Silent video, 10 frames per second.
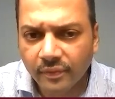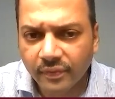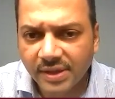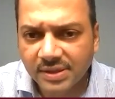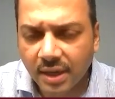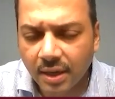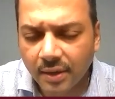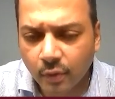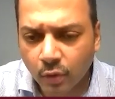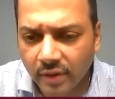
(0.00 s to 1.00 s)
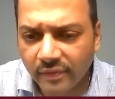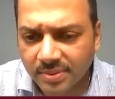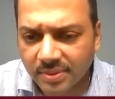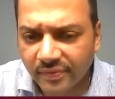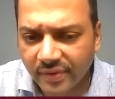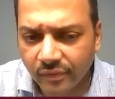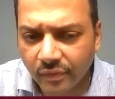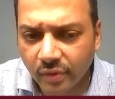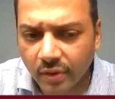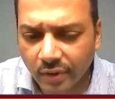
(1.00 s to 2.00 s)
friends, our whole investment
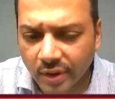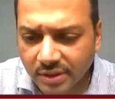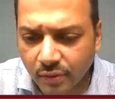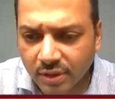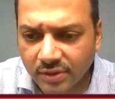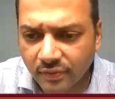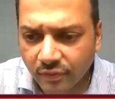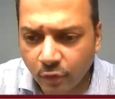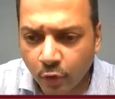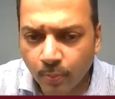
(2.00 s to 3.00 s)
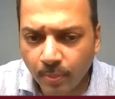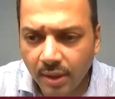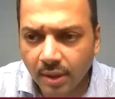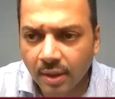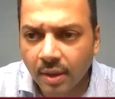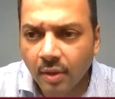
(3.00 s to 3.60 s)
framework works around this 4P,